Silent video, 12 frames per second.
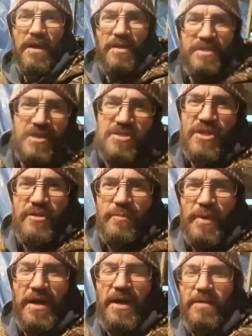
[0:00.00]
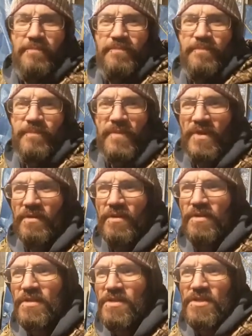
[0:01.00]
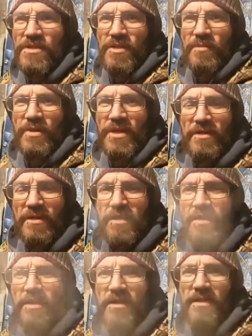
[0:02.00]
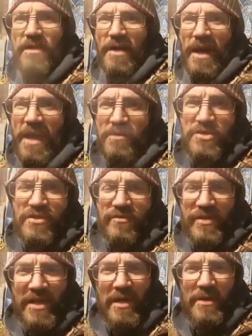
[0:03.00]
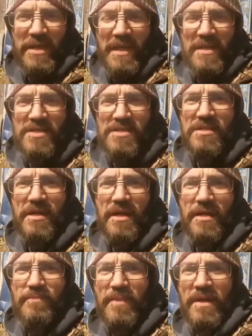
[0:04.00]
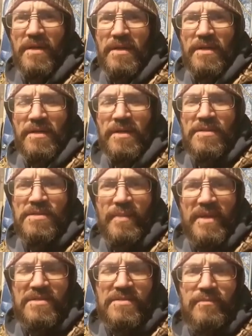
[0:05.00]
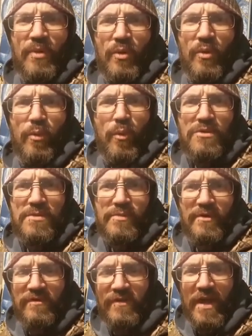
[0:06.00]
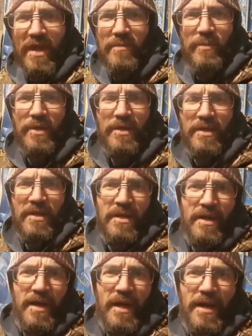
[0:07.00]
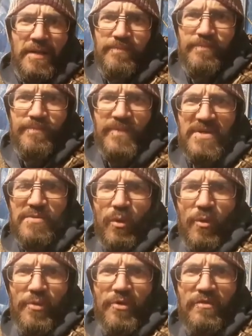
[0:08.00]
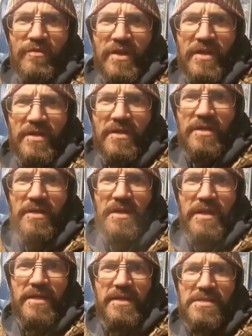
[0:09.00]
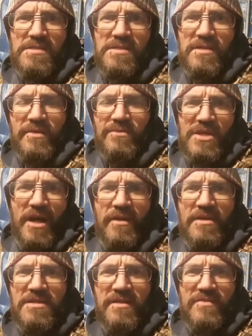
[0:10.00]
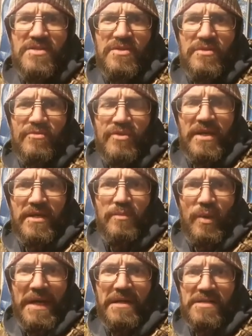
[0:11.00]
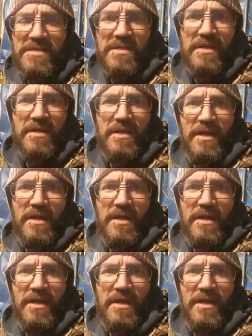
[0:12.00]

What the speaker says: Hi YouTube, this is just going to be a how-to video I guess. Need to make some more waterproofing up. This waterproofing is an alternative to Greenland wax,